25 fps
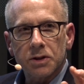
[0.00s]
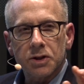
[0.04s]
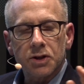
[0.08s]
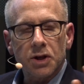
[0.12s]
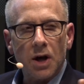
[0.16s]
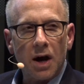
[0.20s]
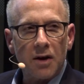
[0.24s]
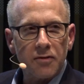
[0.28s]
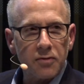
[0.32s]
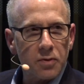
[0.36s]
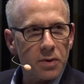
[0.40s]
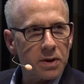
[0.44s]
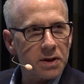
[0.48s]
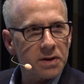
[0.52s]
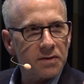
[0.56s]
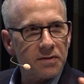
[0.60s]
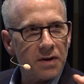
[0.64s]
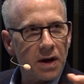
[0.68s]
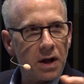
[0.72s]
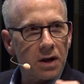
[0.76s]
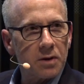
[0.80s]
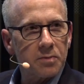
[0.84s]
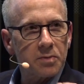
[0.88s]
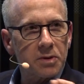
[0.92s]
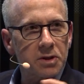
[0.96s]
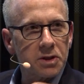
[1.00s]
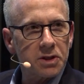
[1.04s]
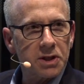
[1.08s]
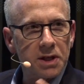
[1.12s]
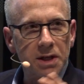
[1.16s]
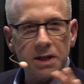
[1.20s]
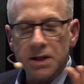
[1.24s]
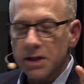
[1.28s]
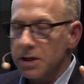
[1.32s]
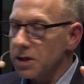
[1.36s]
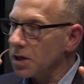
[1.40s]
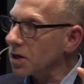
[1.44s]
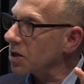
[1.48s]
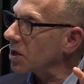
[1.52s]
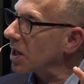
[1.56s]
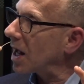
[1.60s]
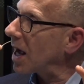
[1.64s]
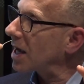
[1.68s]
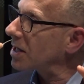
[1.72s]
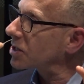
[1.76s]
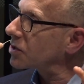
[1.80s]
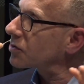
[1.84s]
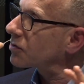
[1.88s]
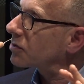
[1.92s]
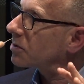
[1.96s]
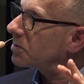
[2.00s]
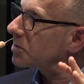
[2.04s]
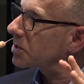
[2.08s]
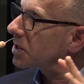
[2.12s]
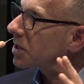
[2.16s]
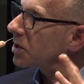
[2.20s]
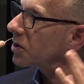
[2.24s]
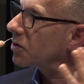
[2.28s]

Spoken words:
software developers into classrooms